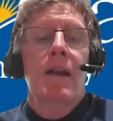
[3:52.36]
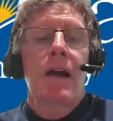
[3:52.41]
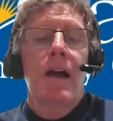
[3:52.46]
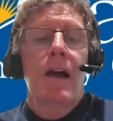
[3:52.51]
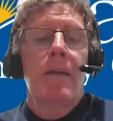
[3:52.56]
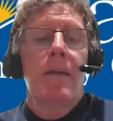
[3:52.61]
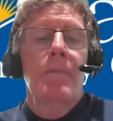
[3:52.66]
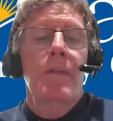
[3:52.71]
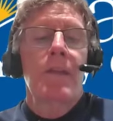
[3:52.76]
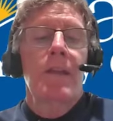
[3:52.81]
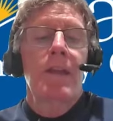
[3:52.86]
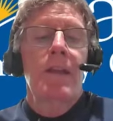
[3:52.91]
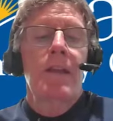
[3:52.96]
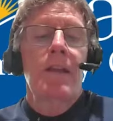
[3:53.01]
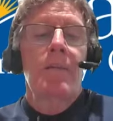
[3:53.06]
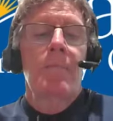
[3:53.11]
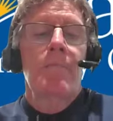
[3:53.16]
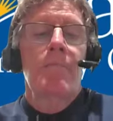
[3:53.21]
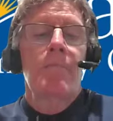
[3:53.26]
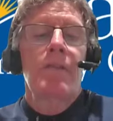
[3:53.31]
timely,
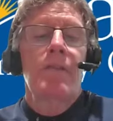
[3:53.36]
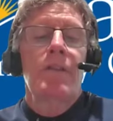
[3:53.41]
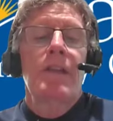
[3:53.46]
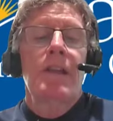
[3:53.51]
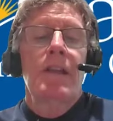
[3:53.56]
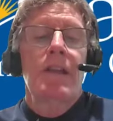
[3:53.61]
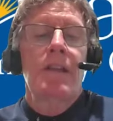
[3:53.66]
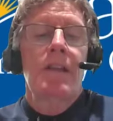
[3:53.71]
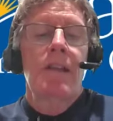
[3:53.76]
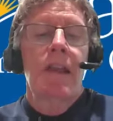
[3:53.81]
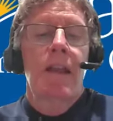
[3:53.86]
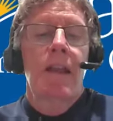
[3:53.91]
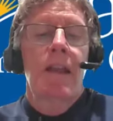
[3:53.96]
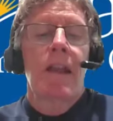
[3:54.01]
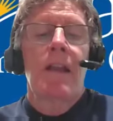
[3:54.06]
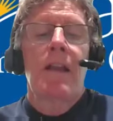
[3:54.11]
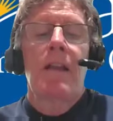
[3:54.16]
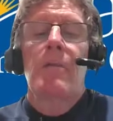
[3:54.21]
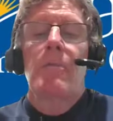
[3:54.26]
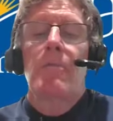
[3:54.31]
complete,
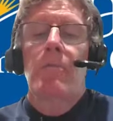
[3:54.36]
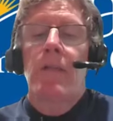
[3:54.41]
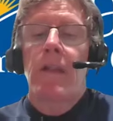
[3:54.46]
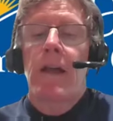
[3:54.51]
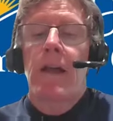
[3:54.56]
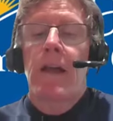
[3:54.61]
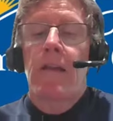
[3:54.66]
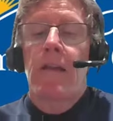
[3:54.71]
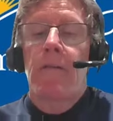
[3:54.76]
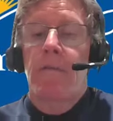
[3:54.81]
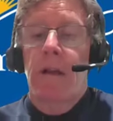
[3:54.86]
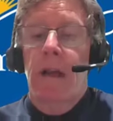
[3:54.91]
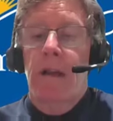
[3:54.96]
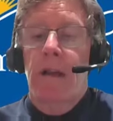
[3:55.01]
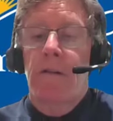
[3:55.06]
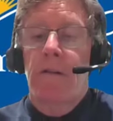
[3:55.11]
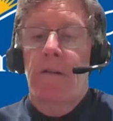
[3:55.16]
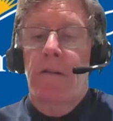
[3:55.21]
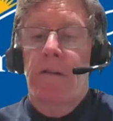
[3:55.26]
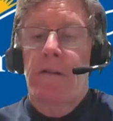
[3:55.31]
and compliant
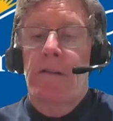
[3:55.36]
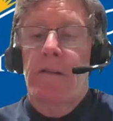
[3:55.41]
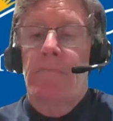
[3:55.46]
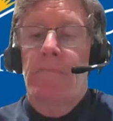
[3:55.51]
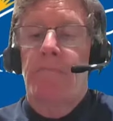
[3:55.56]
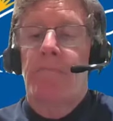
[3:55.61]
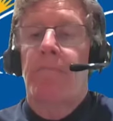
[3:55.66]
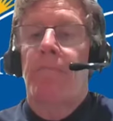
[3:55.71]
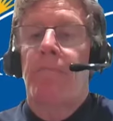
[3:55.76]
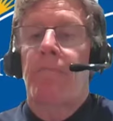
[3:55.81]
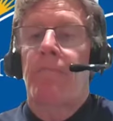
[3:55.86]
records.